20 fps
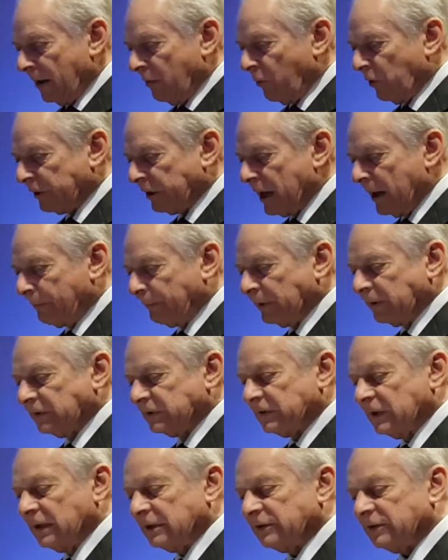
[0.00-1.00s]
What
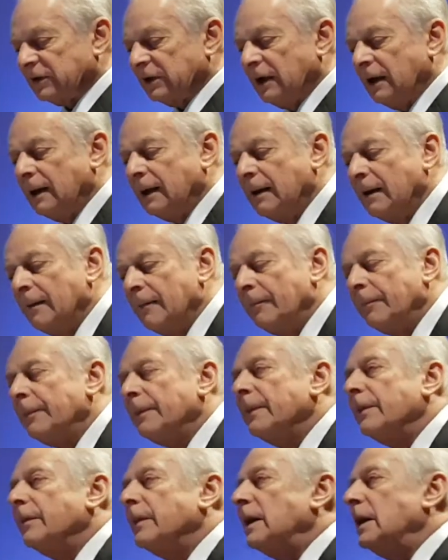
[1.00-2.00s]
happens is,
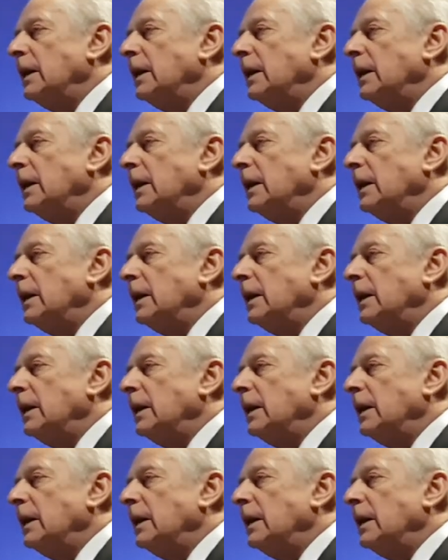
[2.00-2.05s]
the